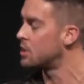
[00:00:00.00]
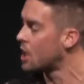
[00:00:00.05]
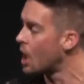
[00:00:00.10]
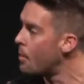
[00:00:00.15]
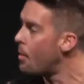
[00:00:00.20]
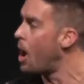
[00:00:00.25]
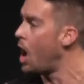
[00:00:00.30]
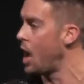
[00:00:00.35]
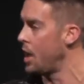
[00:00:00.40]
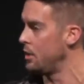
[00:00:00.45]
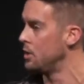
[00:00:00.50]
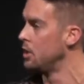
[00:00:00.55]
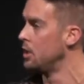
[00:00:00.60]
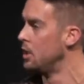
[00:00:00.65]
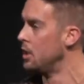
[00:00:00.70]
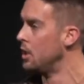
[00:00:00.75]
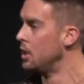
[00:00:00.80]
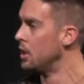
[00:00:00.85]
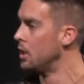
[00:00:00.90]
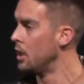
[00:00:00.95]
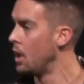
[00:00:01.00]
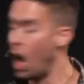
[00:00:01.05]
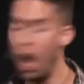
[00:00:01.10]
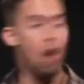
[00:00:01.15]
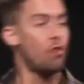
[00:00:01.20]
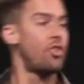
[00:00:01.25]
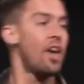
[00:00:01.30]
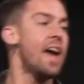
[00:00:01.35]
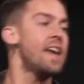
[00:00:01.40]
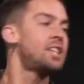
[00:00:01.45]
Come on.
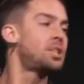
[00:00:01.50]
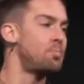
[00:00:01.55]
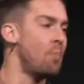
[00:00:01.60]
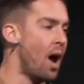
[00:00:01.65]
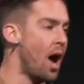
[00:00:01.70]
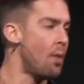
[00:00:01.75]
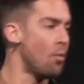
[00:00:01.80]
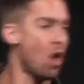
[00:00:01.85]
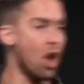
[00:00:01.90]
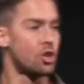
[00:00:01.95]
Oh, thanks, mom.